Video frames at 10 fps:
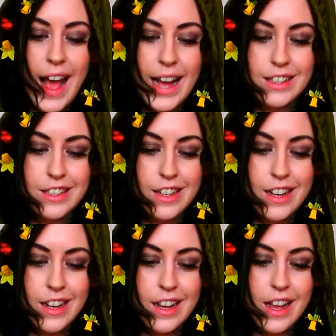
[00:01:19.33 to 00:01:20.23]

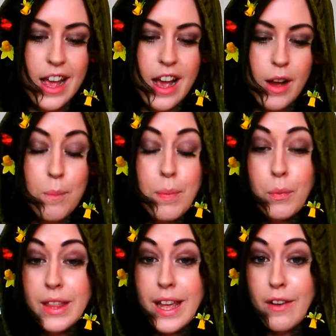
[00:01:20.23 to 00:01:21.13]

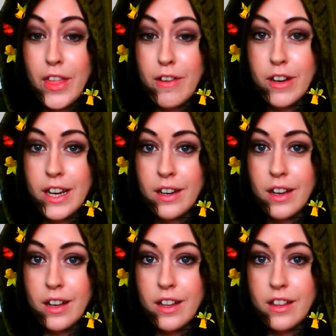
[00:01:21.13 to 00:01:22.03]
but if they're
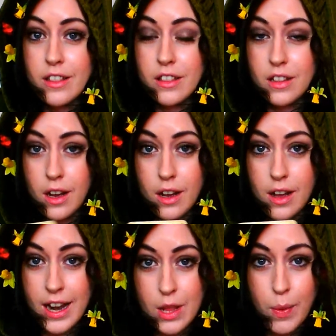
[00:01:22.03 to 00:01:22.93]
in
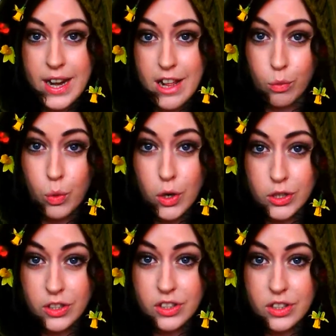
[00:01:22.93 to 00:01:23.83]
anywhere near the
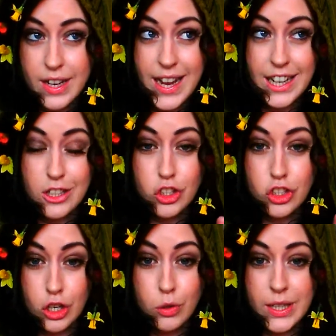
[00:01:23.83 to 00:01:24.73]
woods it's
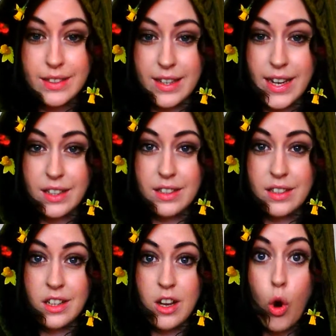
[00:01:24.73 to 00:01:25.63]

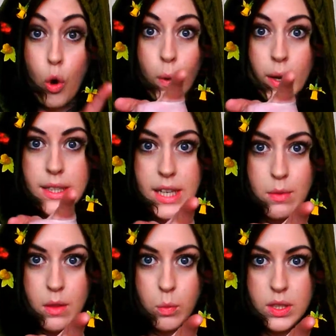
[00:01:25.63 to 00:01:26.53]
2d6. Always
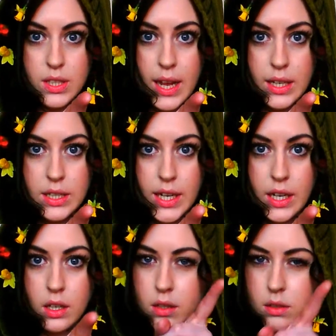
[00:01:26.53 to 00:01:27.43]
keep the woods
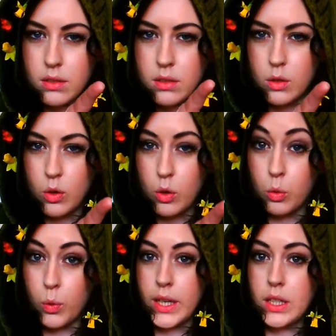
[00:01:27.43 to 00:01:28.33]
handy,
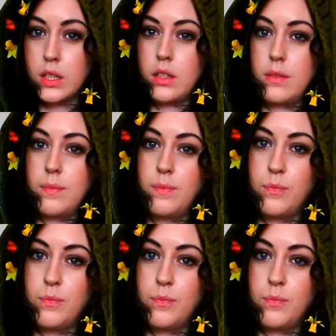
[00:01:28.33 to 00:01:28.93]
always.